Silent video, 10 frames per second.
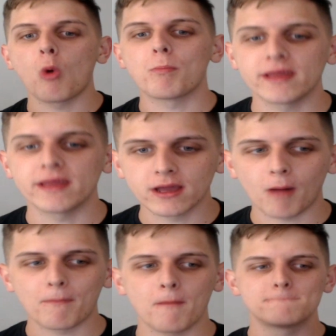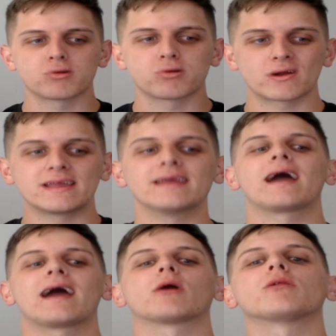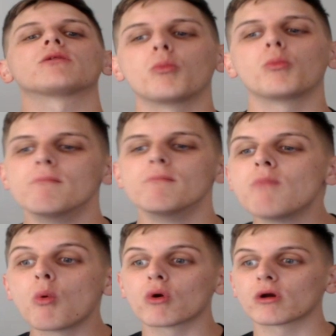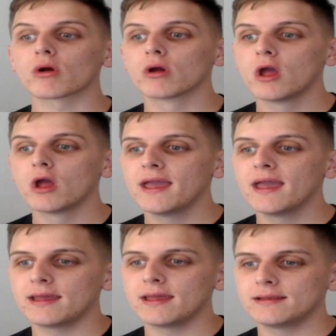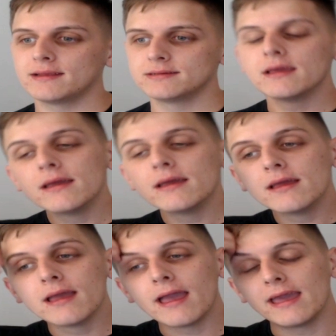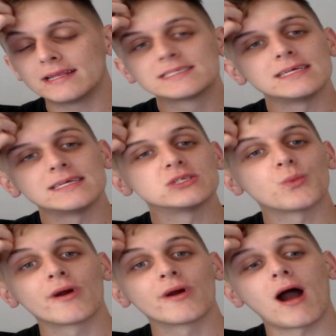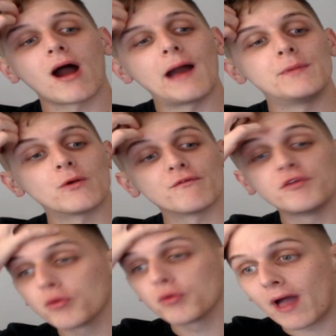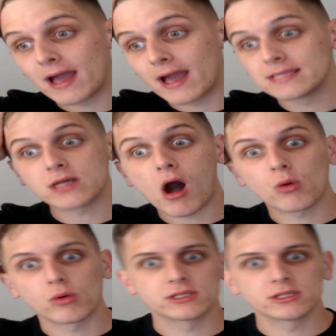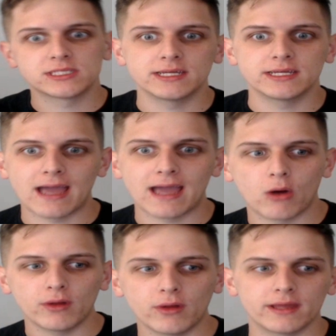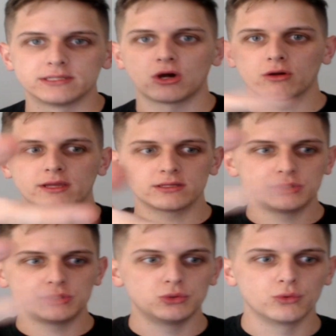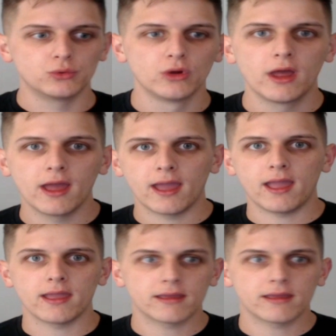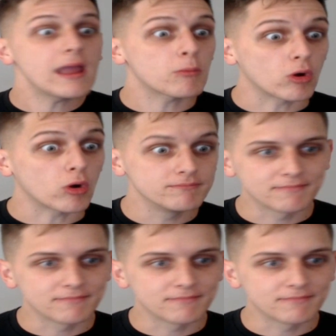opening up and breaking out a little bit more, in a sense where I don't feel as awkward sitting down and talking to a camera.